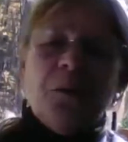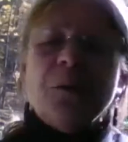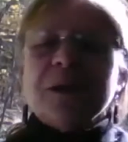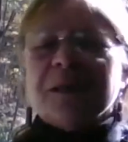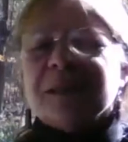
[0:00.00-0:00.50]

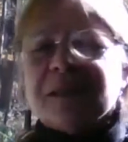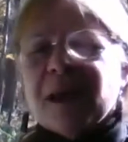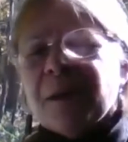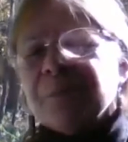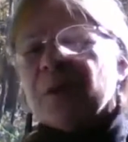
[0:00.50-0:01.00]
We
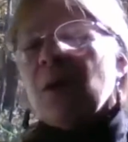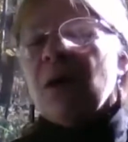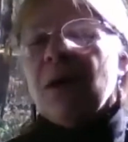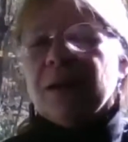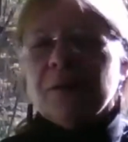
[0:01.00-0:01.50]
stopped
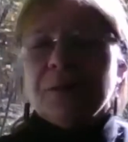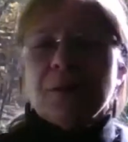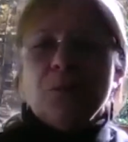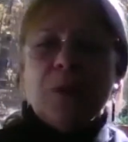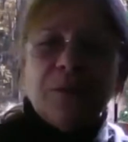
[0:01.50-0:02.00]
all of
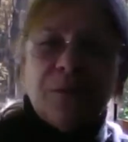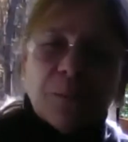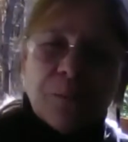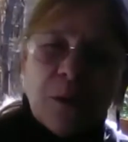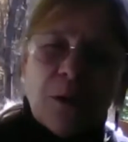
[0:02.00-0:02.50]
the
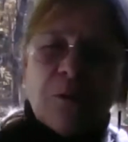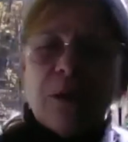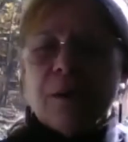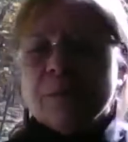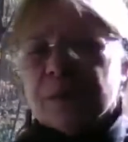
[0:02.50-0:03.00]
weaving
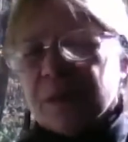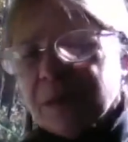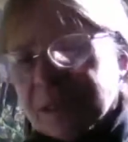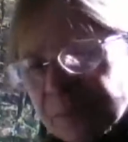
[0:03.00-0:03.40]
programs and the